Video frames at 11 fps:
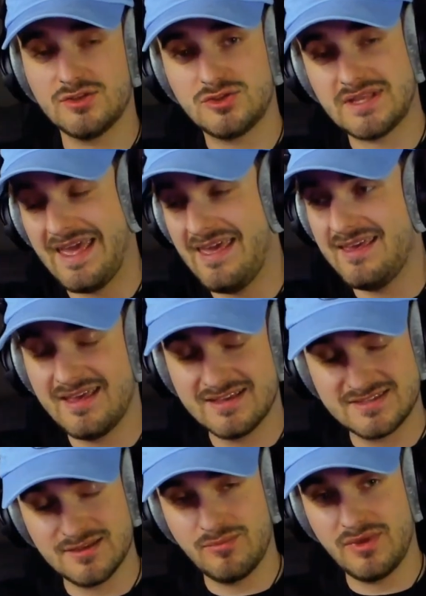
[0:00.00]
taking
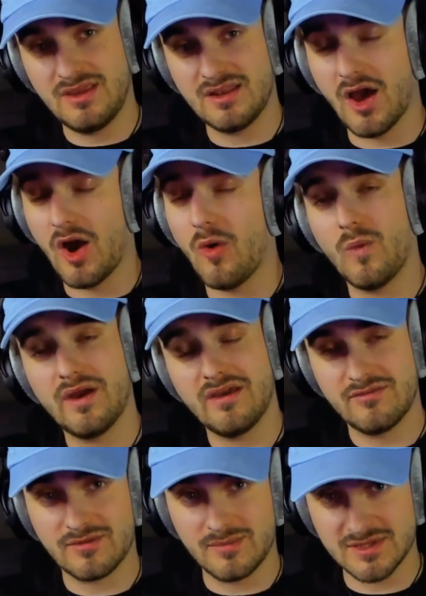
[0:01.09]
Sabine away
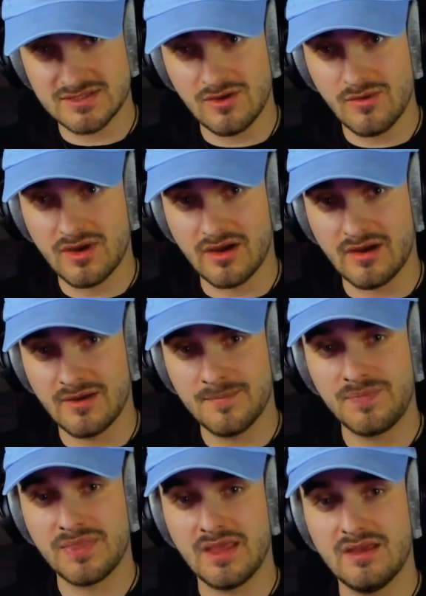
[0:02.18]
from Ahsoka
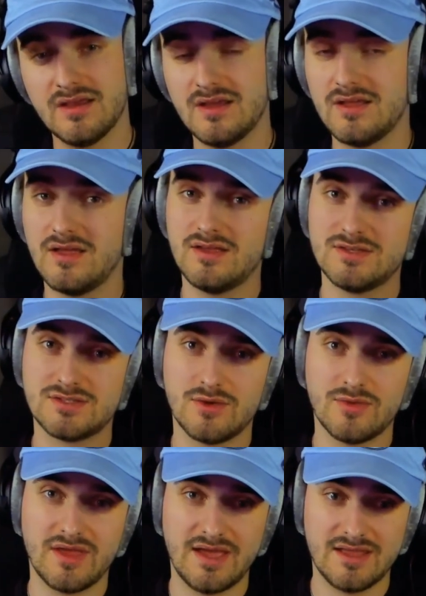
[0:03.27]
so
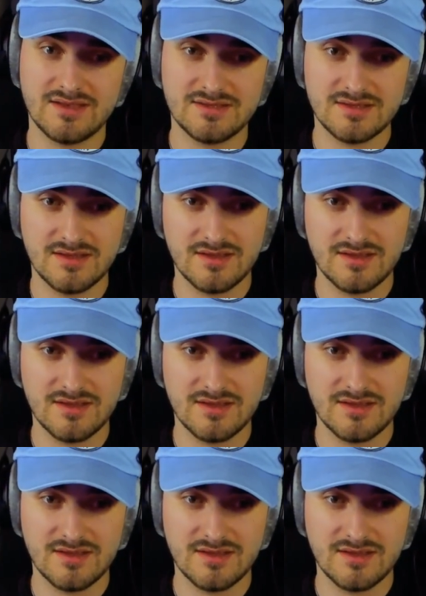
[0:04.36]
that